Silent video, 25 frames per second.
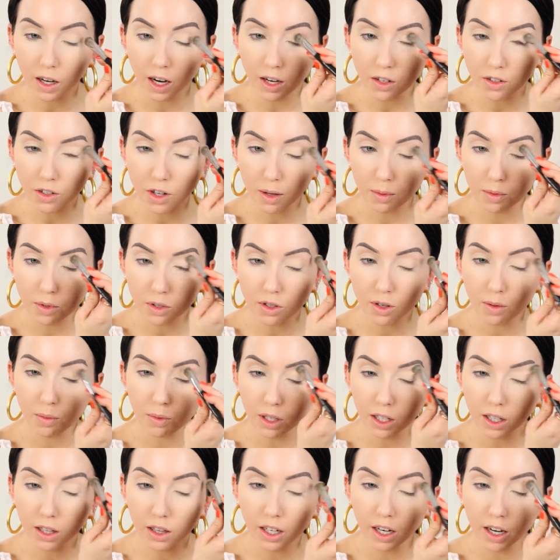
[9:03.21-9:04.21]
or eye drops or
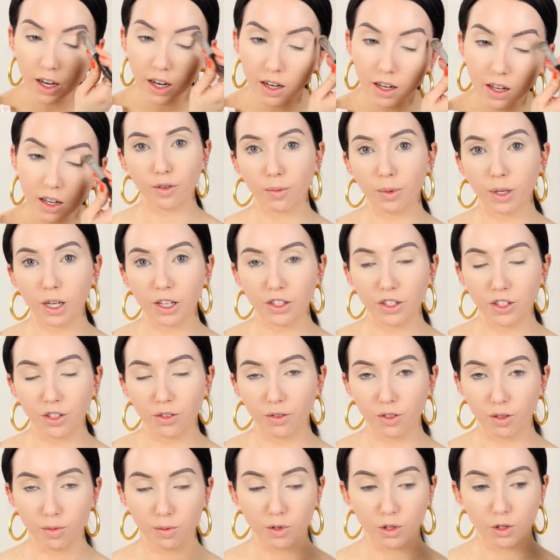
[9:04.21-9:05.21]
something in there. For bronzer, it
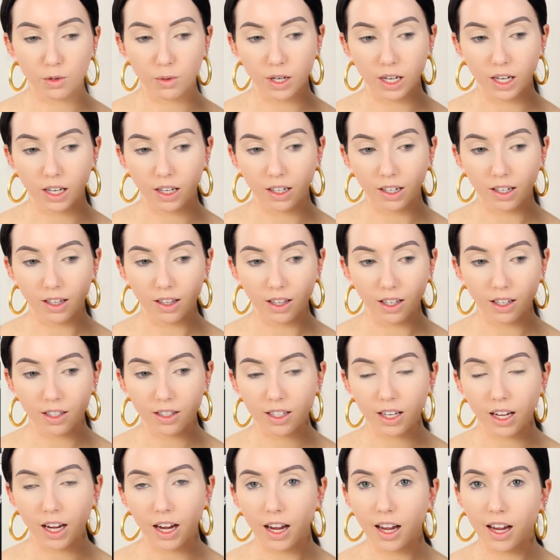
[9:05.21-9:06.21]
was between
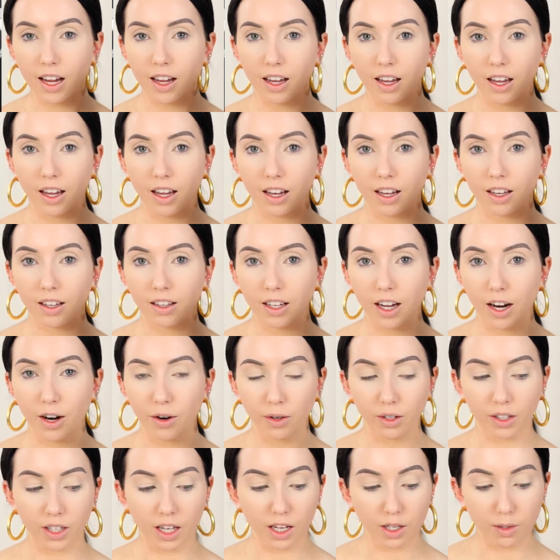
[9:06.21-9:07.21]
this guy and the
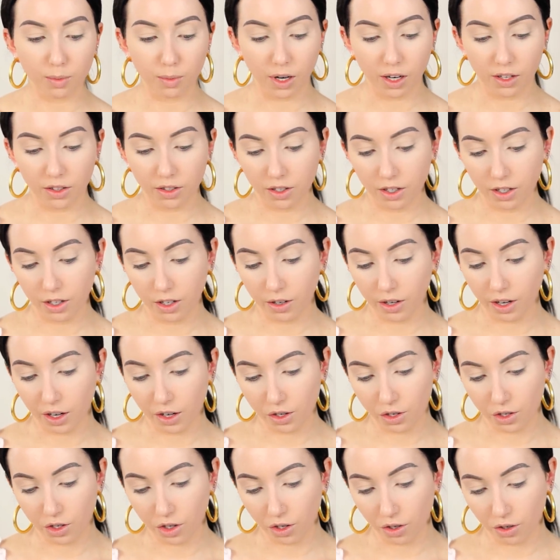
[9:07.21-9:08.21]
Hourglass bronzer. You
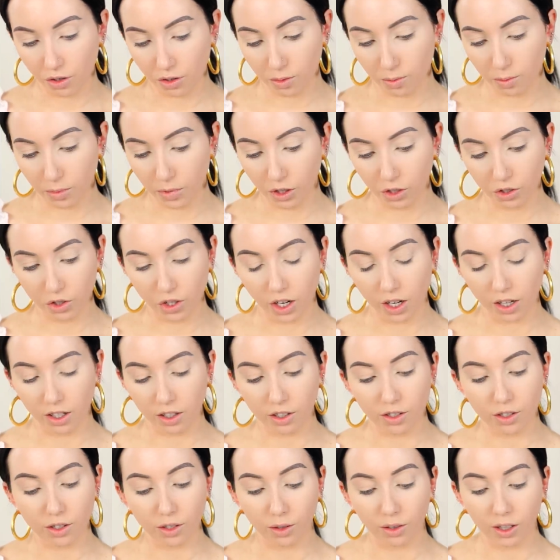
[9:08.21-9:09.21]
guys chose Milk
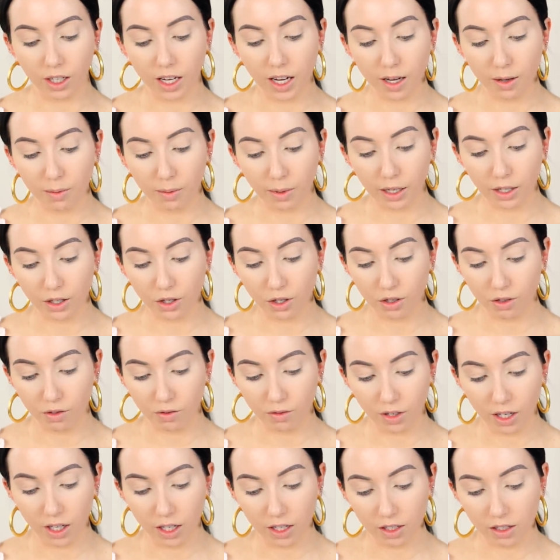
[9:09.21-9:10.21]
Chocolate Soleil by Too
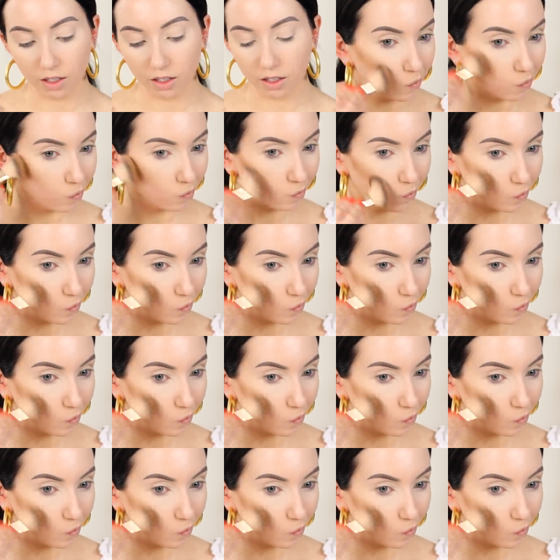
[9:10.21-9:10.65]
Faced.